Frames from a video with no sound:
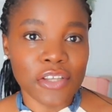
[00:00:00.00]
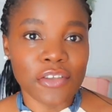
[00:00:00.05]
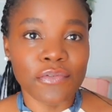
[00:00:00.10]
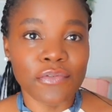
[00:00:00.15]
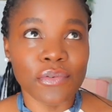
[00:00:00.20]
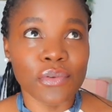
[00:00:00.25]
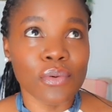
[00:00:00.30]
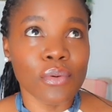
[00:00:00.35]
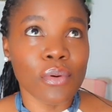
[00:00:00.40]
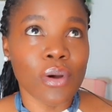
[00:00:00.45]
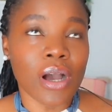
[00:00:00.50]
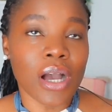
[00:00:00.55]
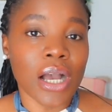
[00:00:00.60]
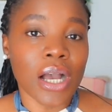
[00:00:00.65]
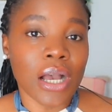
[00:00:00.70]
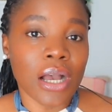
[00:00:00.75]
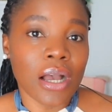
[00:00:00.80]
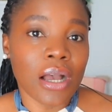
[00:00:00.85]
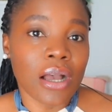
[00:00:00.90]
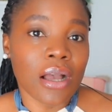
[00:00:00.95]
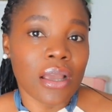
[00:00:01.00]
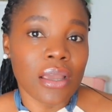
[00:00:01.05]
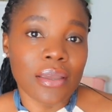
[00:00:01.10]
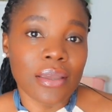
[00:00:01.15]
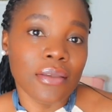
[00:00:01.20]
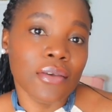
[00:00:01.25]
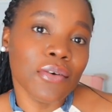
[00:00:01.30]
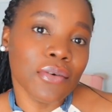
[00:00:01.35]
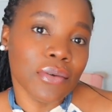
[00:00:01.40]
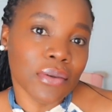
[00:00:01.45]
If you are
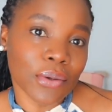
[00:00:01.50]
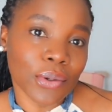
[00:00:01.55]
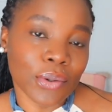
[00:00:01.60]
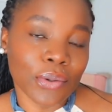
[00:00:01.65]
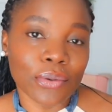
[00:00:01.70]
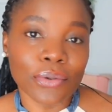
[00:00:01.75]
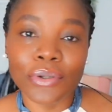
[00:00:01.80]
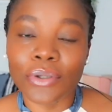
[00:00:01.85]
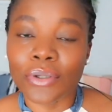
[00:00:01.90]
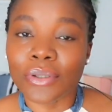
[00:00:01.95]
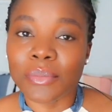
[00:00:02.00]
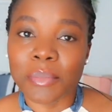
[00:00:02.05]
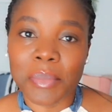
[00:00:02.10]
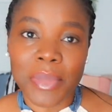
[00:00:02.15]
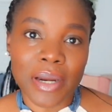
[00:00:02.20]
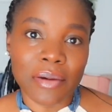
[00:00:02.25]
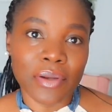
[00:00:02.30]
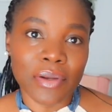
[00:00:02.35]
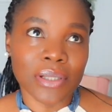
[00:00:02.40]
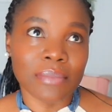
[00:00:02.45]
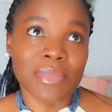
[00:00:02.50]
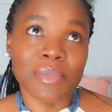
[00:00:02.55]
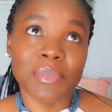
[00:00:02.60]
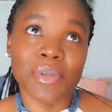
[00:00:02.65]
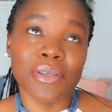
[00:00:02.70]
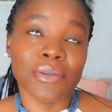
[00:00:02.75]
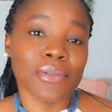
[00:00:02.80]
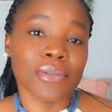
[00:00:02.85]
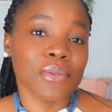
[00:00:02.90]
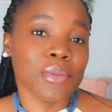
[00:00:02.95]
a young girl not married, maybe
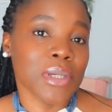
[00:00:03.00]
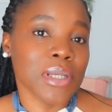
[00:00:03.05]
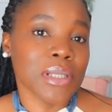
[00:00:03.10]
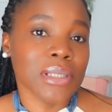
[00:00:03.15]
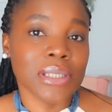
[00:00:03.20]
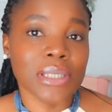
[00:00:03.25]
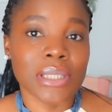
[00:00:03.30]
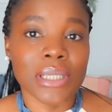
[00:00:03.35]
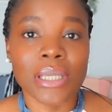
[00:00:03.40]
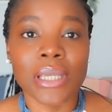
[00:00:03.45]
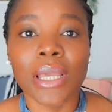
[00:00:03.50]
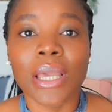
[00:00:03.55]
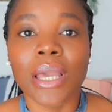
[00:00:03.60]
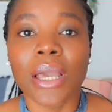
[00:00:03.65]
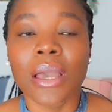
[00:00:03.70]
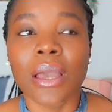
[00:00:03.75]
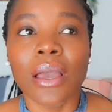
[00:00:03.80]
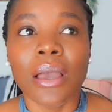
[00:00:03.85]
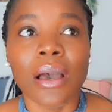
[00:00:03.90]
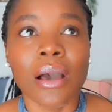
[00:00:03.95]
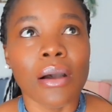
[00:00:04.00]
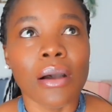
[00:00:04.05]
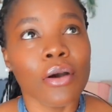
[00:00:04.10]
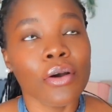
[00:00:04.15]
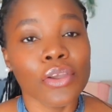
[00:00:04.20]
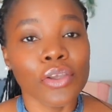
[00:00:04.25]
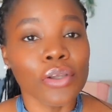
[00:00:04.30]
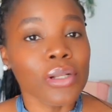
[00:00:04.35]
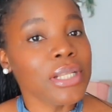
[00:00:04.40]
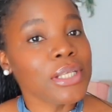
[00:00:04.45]
you're 20
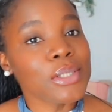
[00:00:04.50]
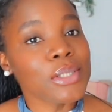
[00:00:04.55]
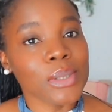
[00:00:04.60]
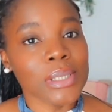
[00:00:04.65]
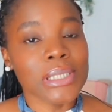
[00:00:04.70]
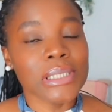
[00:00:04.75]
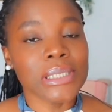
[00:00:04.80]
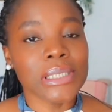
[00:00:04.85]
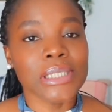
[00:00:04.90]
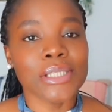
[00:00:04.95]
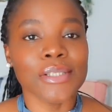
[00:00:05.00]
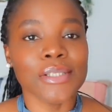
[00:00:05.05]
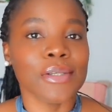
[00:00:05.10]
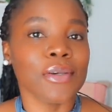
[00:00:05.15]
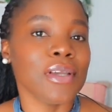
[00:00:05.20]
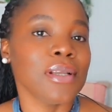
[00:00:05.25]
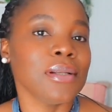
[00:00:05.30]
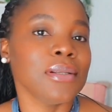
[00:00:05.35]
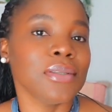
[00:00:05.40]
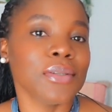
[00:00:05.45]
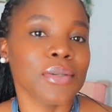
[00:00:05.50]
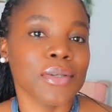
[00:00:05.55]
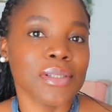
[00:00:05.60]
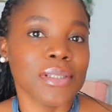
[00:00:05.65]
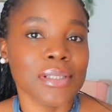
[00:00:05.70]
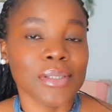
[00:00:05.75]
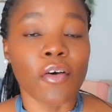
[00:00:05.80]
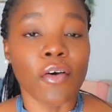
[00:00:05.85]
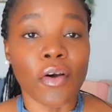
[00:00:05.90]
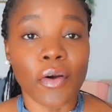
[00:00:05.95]
or your late 20s, in your early
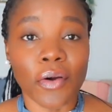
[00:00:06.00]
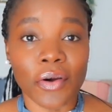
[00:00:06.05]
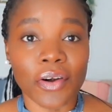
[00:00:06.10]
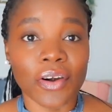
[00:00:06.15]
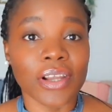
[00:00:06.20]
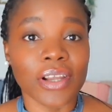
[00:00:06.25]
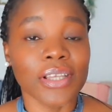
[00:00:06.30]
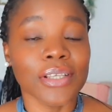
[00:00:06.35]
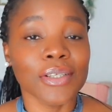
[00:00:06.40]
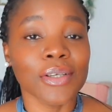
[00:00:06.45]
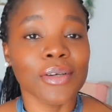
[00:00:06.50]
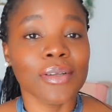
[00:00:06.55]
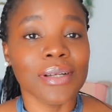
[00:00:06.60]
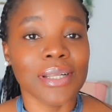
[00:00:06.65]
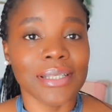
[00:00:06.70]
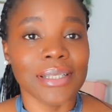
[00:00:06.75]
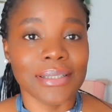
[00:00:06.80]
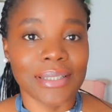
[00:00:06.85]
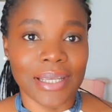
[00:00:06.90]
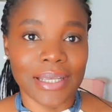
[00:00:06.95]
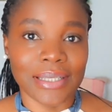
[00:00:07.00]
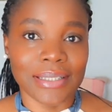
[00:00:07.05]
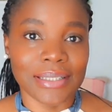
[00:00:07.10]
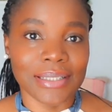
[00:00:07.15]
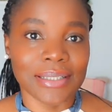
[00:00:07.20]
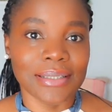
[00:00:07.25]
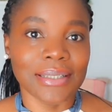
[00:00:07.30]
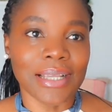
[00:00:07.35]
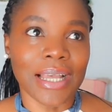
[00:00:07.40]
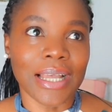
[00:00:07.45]
30s, or in your late
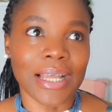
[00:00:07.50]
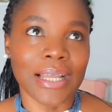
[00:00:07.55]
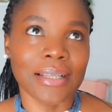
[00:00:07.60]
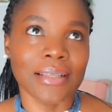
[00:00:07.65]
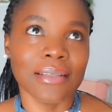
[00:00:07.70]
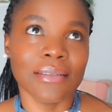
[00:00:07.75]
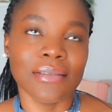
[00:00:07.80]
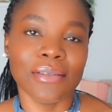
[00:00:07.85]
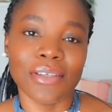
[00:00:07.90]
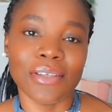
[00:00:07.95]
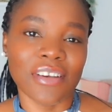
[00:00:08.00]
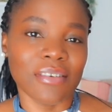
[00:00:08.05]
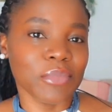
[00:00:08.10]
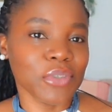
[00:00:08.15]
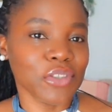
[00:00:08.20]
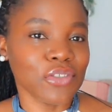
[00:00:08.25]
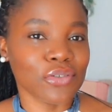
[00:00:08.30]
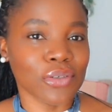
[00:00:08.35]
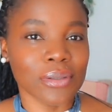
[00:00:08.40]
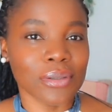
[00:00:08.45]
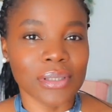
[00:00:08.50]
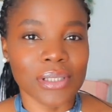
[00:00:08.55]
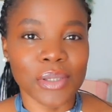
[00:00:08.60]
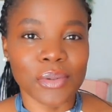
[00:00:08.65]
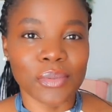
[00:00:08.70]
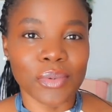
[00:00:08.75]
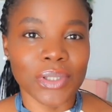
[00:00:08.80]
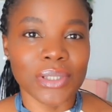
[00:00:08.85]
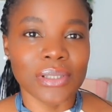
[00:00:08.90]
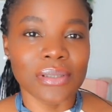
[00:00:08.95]
30s and you have been
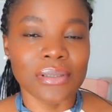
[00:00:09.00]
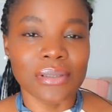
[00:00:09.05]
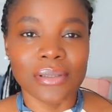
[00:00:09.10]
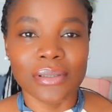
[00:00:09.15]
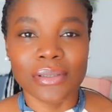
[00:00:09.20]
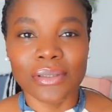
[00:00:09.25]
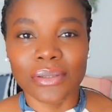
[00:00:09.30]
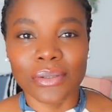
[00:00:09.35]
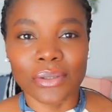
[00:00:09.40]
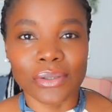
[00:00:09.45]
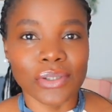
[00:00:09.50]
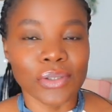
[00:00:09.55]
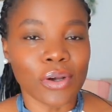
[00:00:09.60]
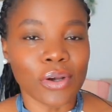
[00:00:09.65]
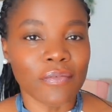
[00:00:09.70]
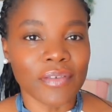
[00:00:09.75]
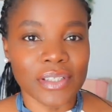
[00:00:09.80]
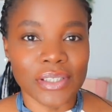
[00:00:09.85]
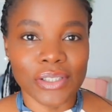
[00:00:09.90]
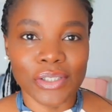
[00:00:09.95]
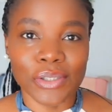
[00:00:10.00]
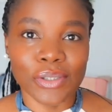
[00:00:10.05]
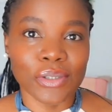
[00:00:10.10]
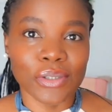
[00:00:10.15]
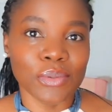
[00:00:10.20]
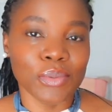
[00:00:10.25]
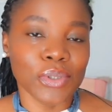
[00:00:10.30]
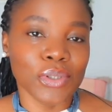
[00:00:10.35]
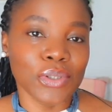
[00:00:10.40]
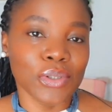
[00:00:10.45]
struggling with such
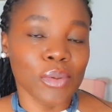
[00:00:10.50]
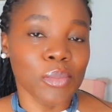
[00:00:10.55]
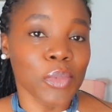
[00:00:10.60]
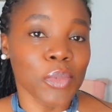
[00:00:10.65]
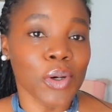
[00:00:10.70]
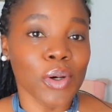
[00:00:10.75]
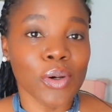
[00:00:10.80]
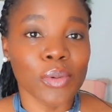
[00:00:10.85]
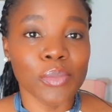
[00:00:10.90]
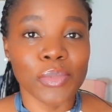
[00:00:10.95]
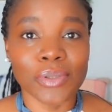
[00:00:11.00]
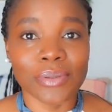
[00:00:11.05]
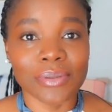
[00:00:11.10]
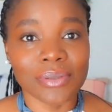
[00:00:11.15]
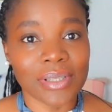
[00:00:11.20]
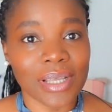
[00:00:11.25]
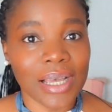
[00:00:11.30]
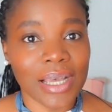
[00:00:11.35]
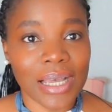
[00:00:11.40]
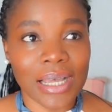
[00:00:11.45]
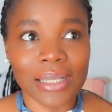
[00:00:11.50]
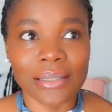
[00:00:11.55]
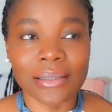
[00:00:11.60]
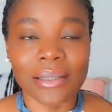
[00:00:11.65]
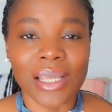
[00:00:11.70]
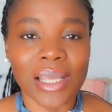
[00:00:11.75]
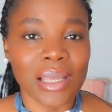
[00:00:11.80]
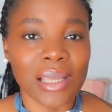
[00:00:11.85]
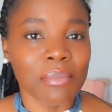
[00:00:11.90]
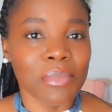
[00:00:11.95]
conversations with your mom, your dad,
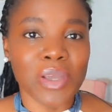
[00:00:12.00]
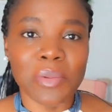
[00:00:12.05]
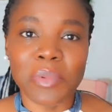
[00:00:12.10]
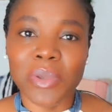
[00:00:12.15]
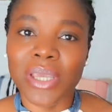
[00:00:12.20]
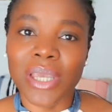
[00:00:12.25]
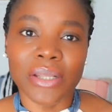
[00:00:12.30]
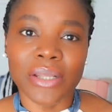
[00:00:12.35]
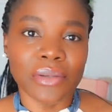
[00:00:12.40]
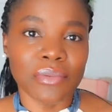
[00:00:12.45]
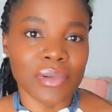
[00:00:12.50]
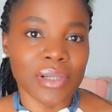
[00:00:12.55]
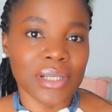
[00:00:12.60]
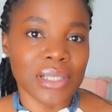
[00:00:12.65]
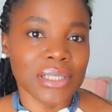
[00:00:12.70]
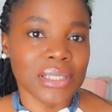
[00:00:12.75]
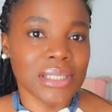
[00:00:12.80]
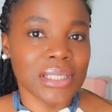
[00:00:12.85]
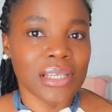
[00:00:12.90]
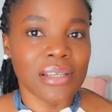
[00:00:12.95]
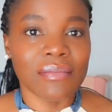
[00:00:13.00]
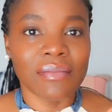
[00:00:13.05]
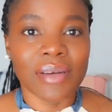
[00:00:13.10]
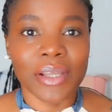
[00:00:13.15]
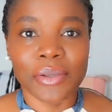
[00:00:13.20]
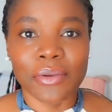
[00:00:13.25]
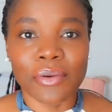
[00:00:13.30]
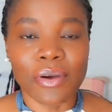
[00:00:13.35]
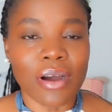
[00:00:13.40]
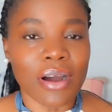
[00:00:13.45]
maybe any relative
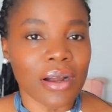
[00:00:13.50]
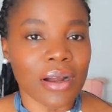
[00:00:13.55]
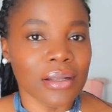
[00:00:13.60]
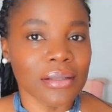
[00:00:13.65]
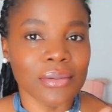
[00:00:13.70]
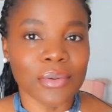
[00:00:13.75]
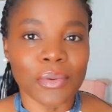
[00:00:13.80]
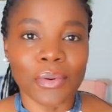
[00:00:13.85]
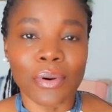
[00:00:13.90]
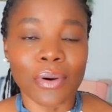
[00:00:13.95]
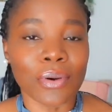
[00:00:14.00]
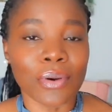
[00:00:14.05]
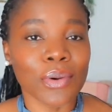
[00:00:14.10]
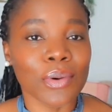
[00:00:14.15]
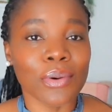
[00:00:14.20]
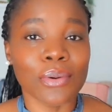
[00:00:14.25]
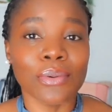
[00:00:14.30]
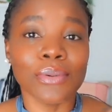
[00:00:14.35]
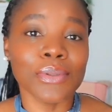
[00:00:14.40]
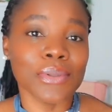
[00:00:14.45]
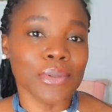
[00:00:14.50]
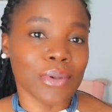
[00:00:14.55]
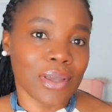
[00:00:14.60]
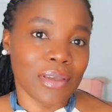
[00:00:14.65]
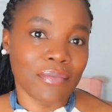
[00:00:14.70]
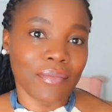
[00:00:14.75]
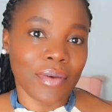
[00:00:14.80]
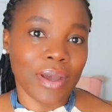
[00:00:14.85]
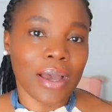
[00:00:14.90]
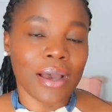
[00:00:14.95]
like your aunt or uncle,
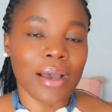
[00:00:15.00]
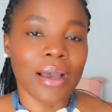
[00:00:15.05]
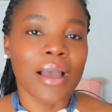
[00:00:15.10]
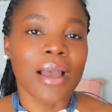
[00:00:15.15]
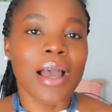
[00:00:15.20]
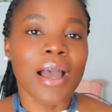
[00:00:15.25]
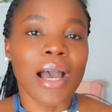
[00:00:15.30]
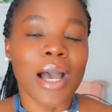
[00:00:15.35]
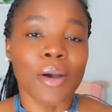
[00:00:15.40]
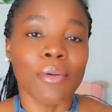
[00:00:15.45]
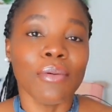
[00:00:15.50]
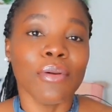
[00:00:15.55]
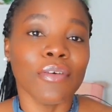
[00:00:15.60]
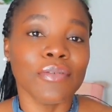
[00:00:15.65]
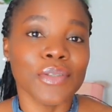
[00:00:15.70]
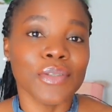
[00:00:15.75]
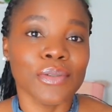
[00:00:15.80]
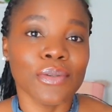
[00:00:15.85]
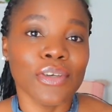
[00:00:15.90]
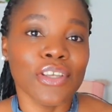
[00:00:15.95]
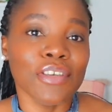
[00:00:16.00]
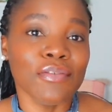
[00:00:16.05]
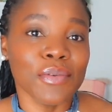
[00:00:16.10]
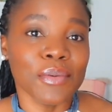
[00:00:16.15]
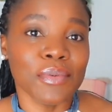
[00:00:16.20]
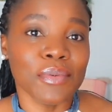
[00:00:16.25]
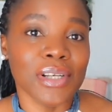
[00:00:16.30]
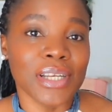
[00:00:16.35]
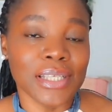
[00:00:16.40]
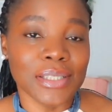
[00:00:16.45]
whosoever, I would love to know if
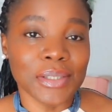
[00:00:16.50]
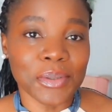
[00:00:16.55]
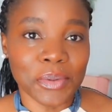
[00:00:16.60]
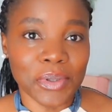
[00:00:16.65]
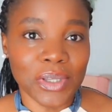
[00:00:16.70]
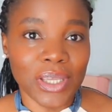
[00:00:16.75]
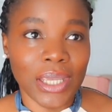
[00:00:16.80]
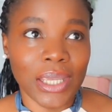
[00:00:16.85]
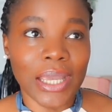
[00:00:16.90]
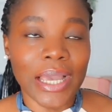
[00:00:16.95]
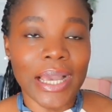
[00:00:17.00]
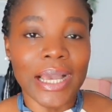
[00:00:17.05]
you relate, okay?